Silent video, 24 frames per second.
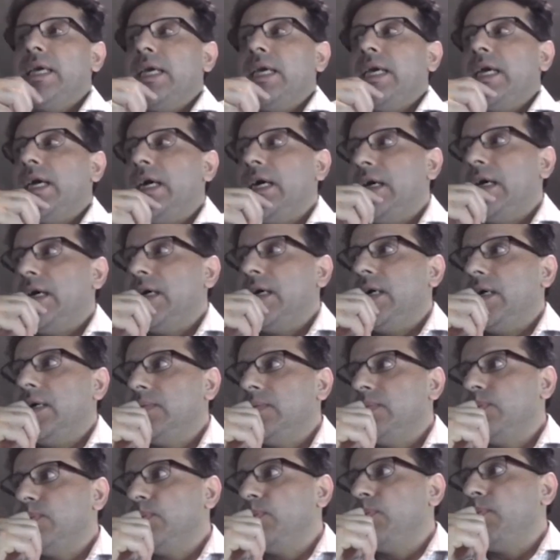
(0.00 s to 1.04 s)

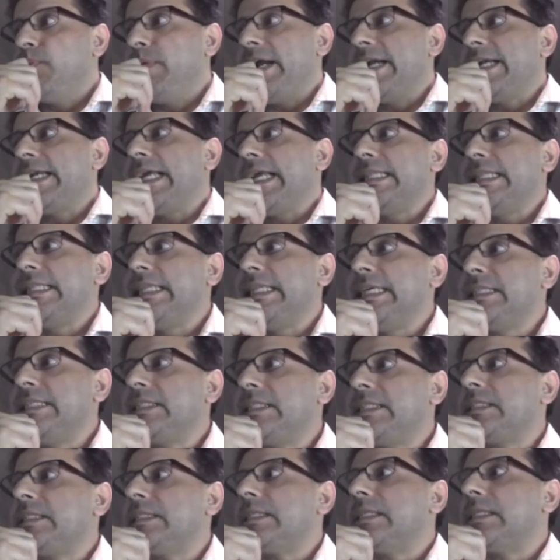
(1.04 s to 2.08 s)
But
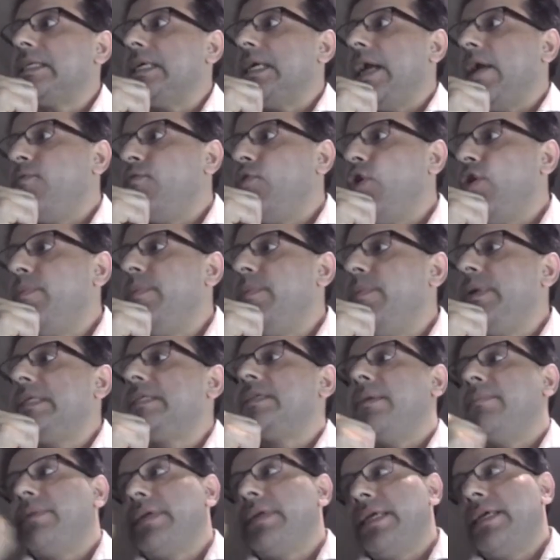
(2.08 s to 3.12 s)
this would be
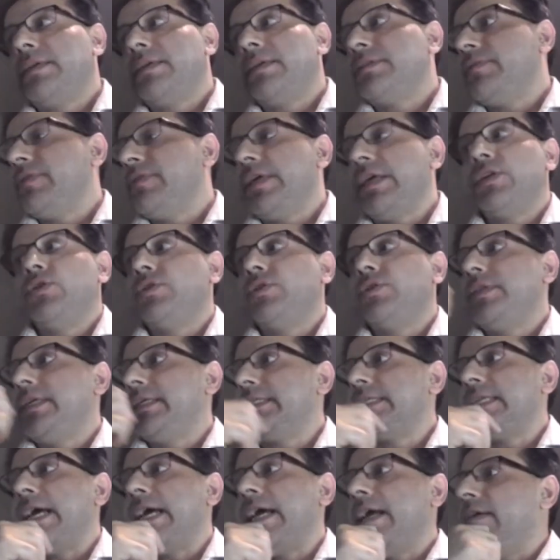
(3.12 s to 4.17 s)
some things where you
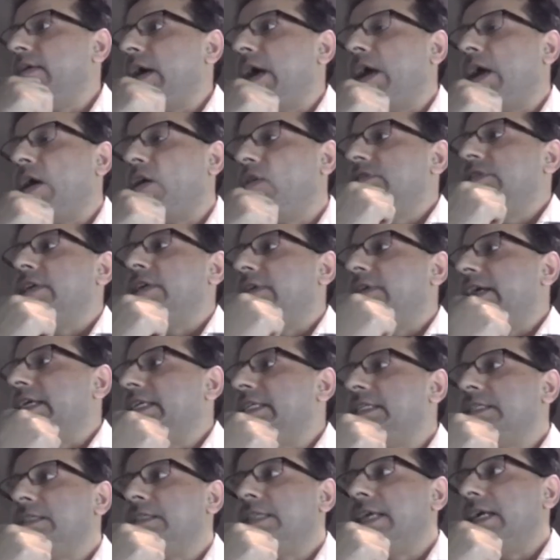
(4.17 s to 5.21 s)
just, I always
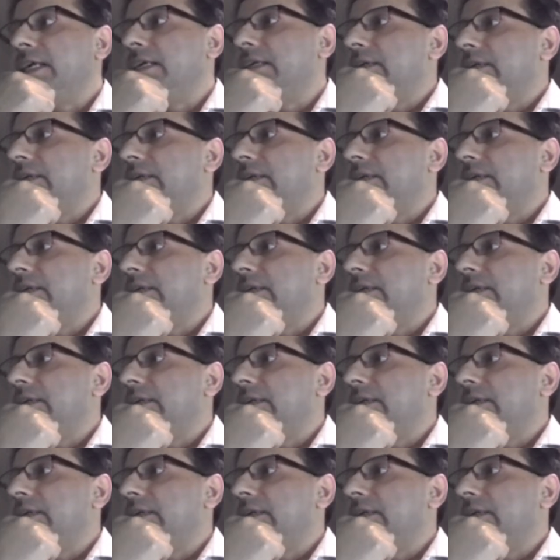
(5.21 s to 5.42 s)
advise that,